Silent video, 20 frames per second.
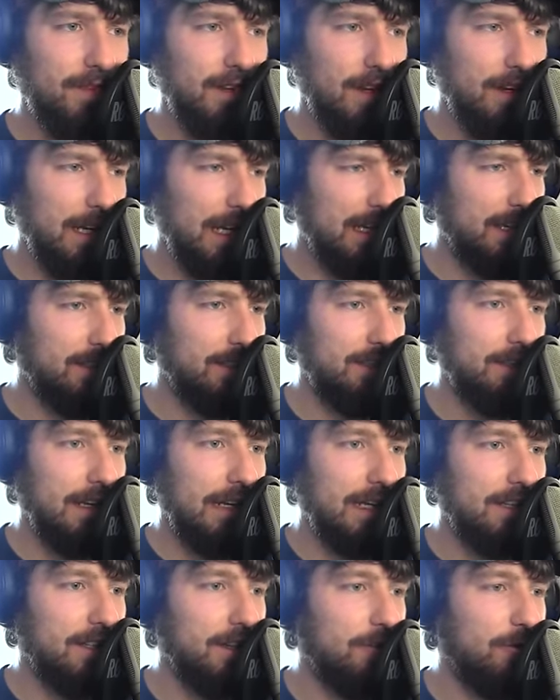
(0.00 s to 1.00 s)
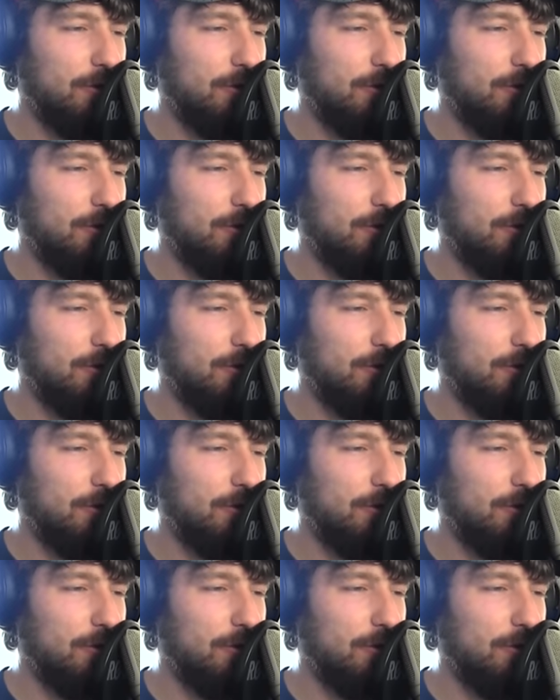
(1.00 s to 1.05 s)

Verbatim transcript: Goodness, I guess he